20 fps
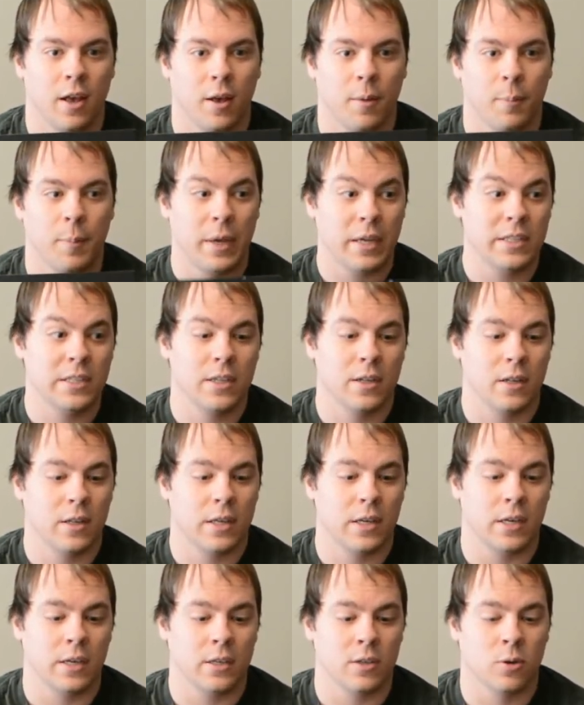
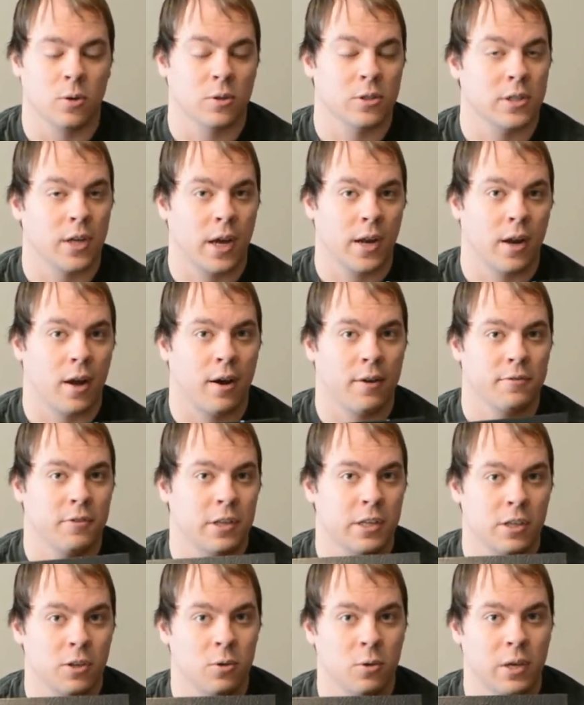basically your sign off that
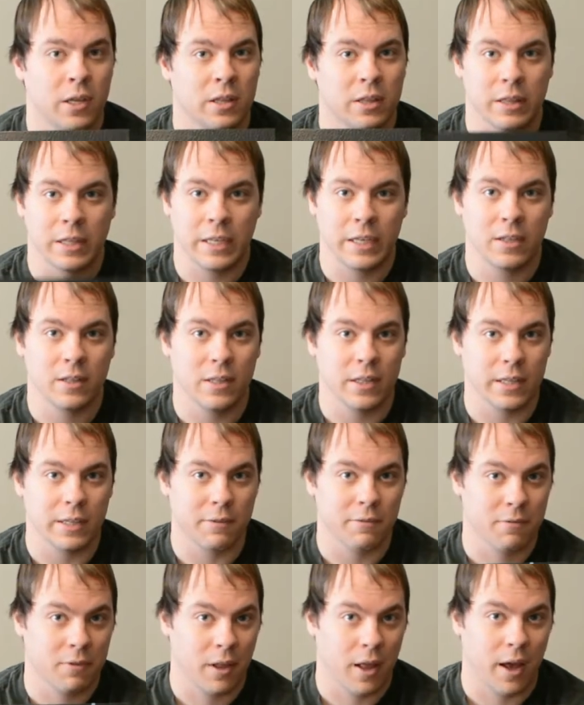you can legally
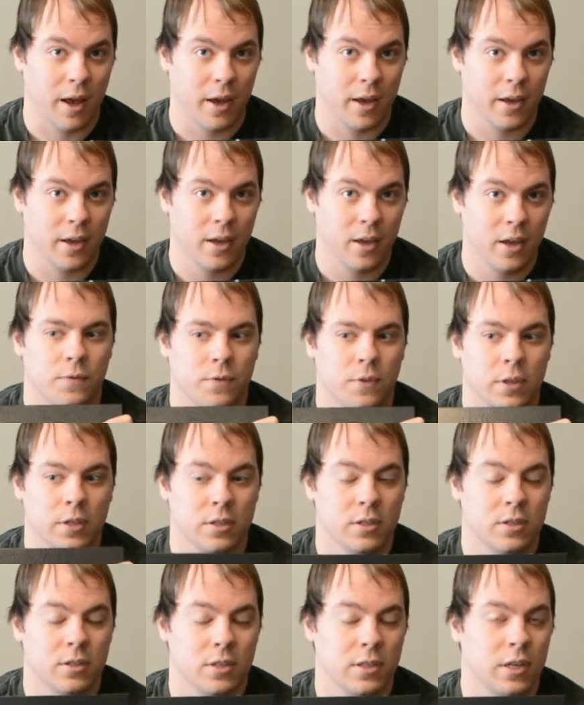fly. This
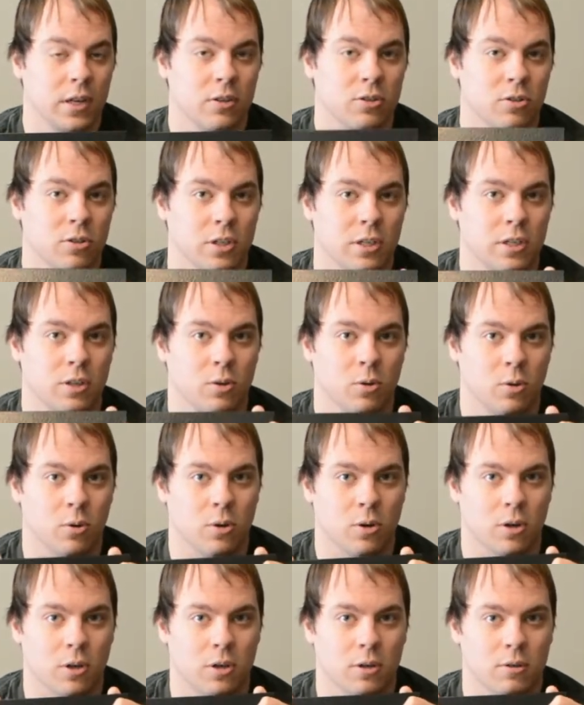is essentially you
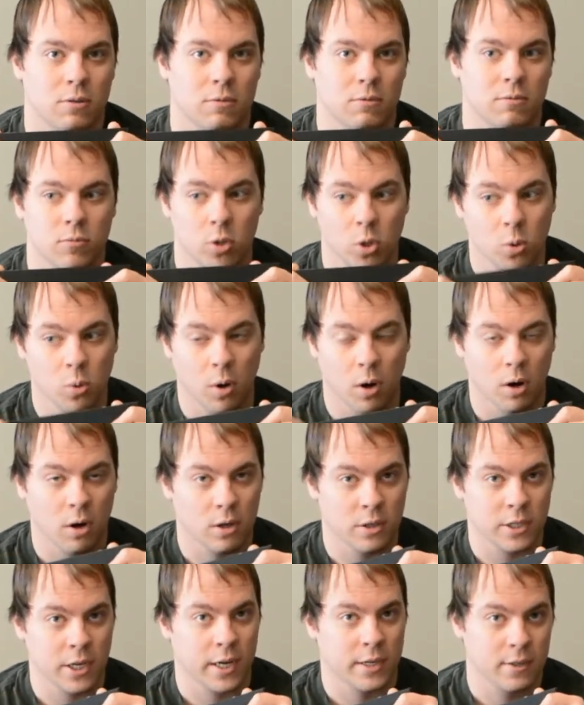are
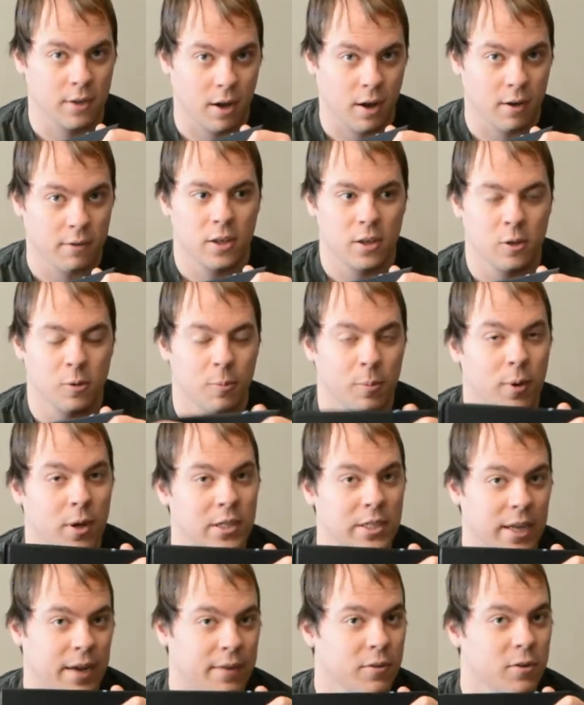checked off. You
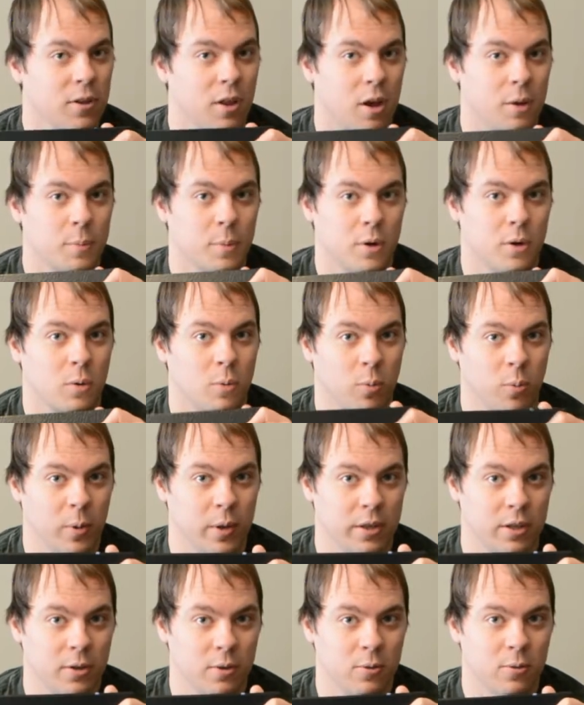must have your logbook with
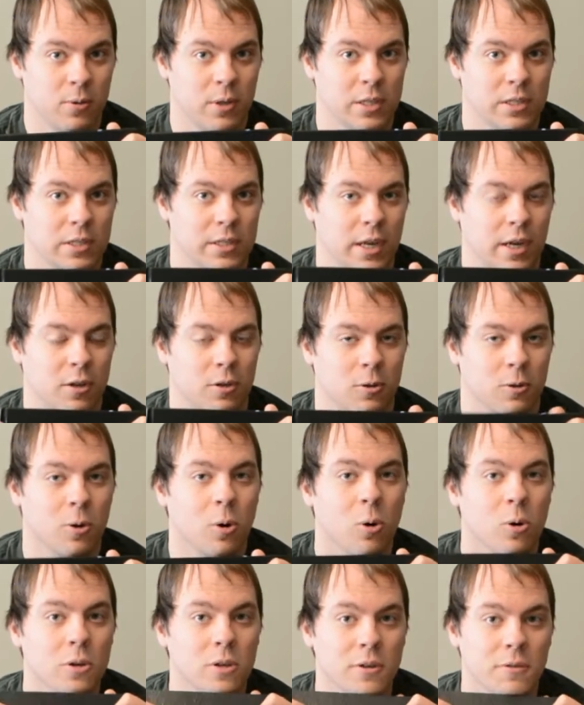you. This is how you
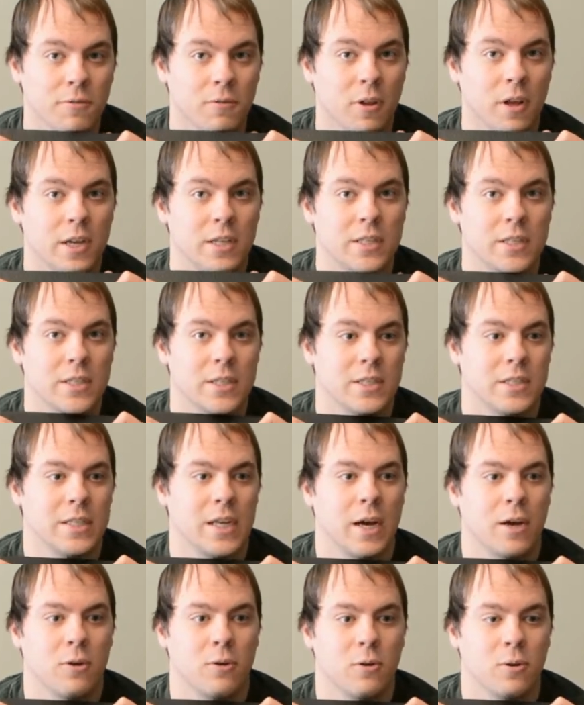record your flights. This is
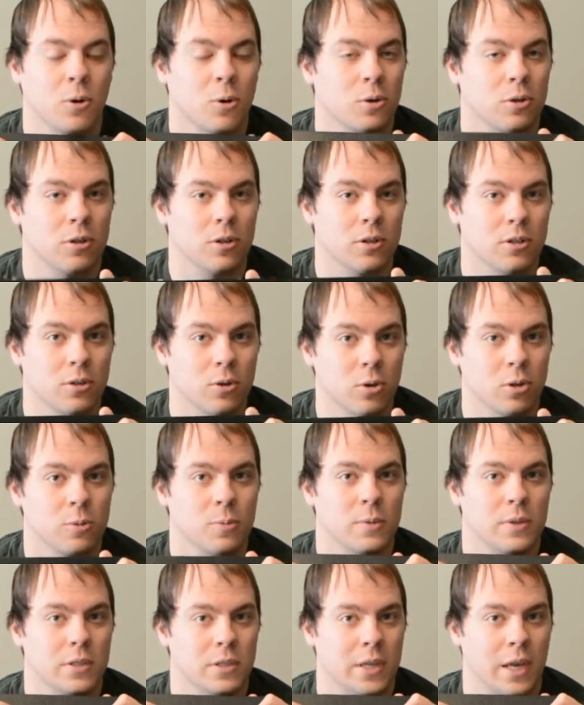how you record your
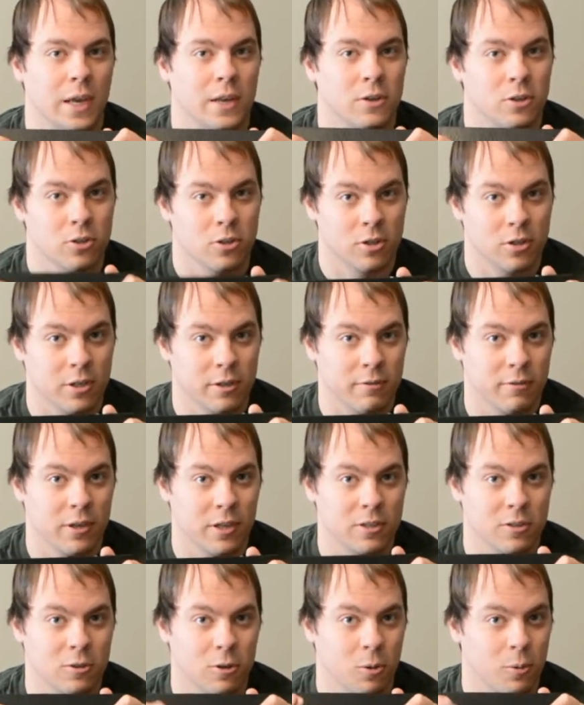endorsements and your
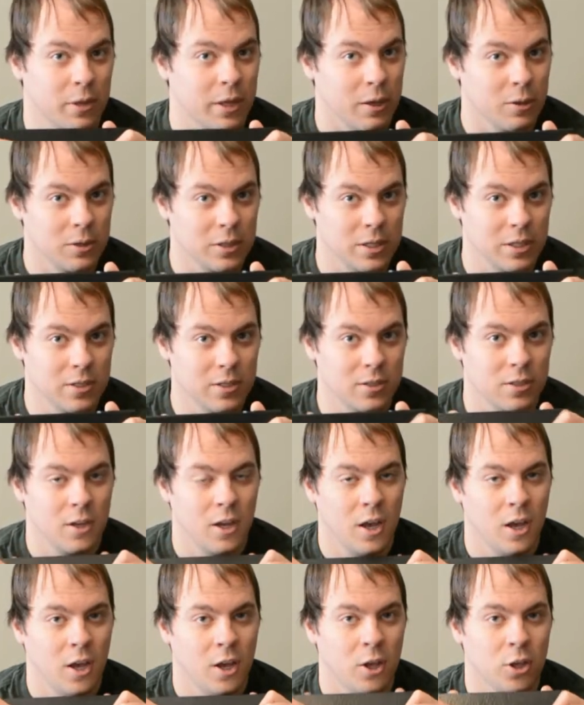certificates. So without this,
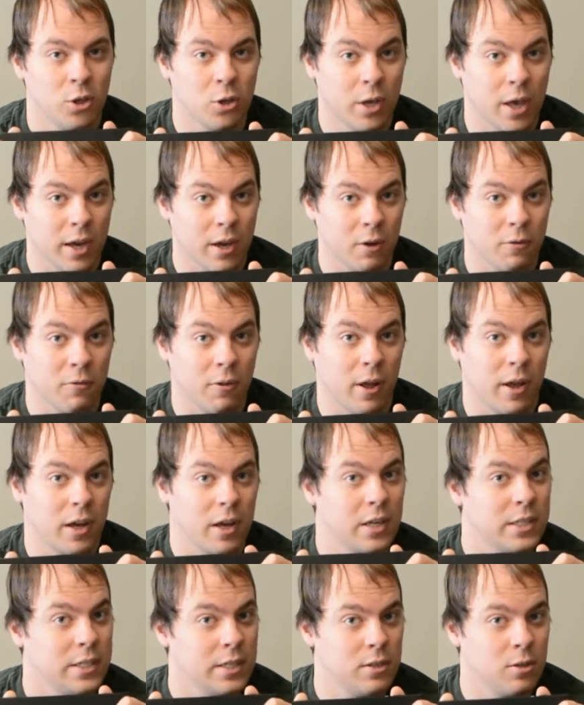you can't go fly.
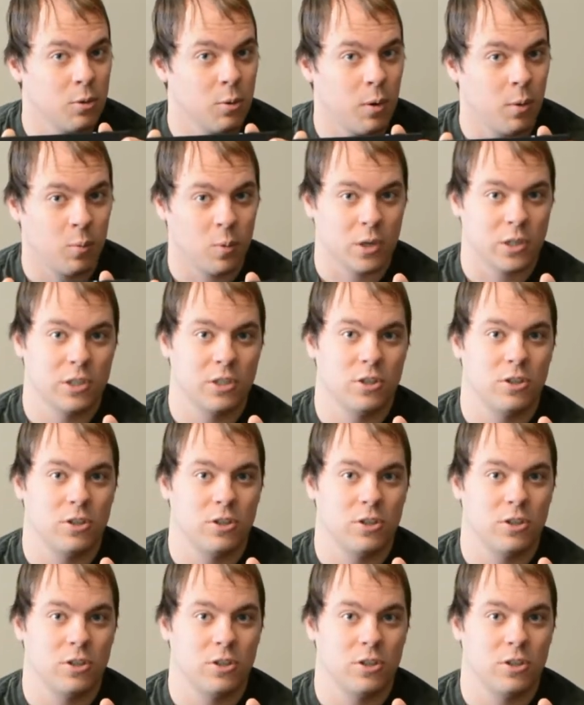A digital one works